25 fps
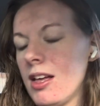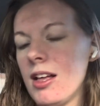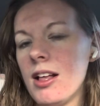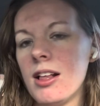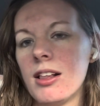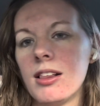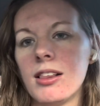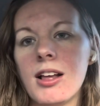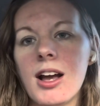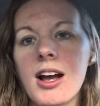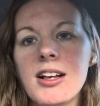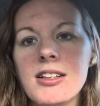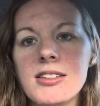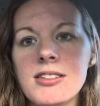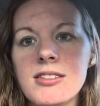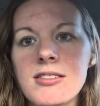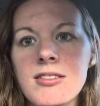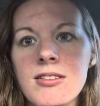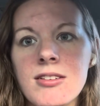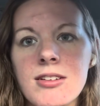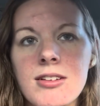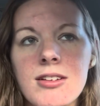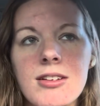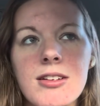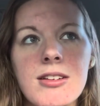Lots
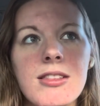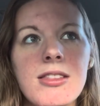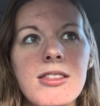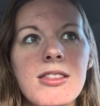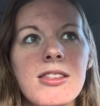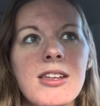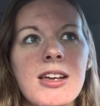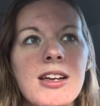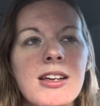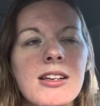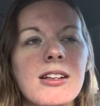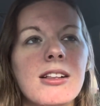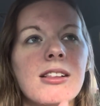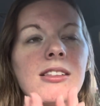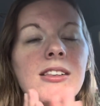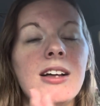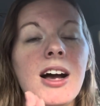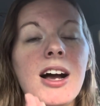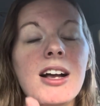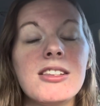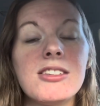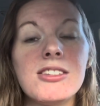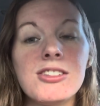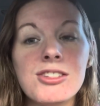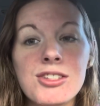to
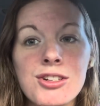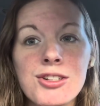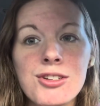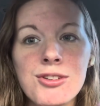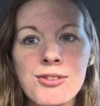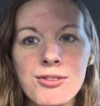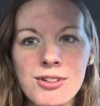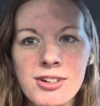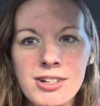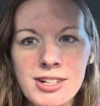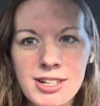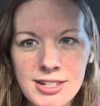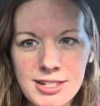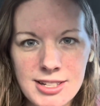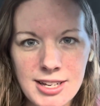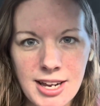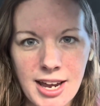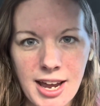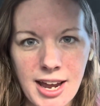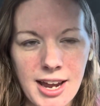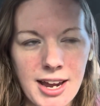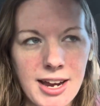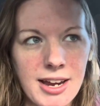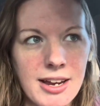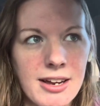do
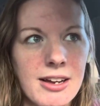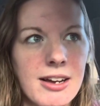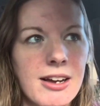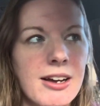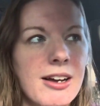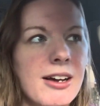today.